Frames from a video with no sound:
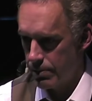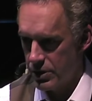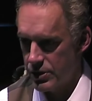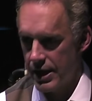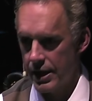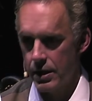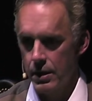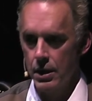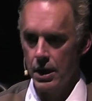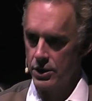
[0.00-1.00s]
mistake.
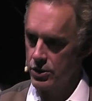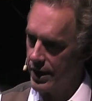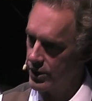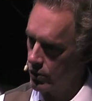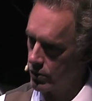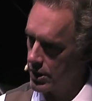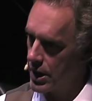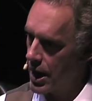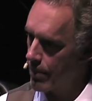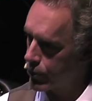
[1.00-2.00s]
And so I don't
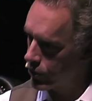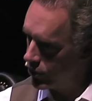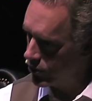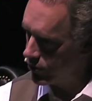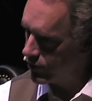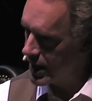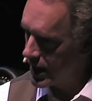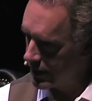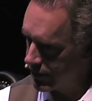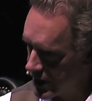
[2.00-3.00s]
approve of the